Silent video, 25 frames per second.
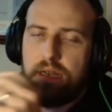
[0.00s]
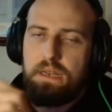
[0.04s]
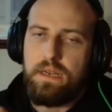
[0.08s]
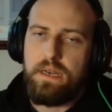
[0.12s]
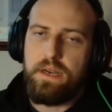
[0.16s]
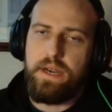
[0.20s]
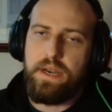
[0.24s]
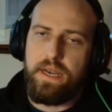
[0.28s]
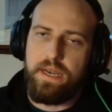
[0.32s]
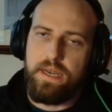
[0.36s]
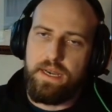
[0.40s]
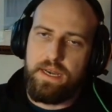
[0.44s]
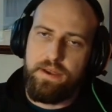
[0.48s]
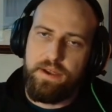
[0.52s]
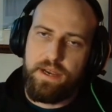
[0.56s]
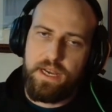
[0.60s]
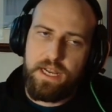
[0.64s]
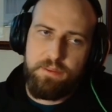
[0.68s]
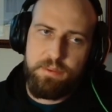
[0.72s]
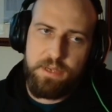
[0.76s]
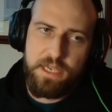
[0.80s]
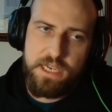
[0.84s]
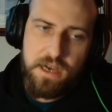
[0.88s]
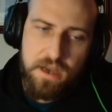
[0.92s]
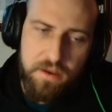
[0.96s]
All right, now I
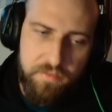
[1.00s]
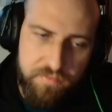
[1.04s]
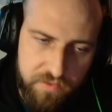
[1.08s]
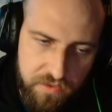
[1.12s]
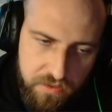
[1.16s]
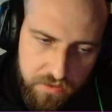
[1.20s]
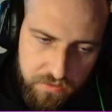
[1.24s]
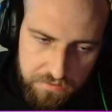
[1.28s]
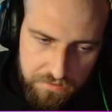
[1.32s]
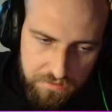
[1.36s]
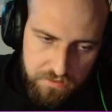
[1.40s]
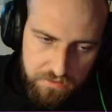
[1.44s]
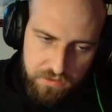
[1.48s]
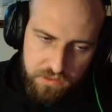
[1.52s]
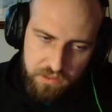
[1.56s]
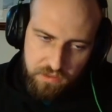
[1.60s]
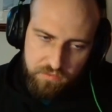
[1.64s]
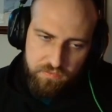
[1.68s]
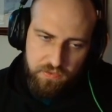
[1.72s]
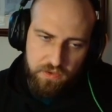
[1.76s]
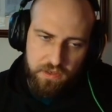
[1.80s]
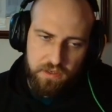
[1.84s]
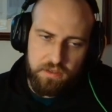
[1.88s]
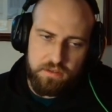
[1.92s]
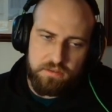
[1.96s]
gotta be confident and
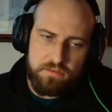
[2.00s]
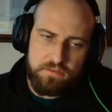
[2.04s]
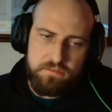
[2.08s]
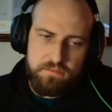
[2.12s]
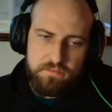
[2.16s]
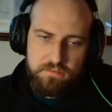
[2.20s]
convert.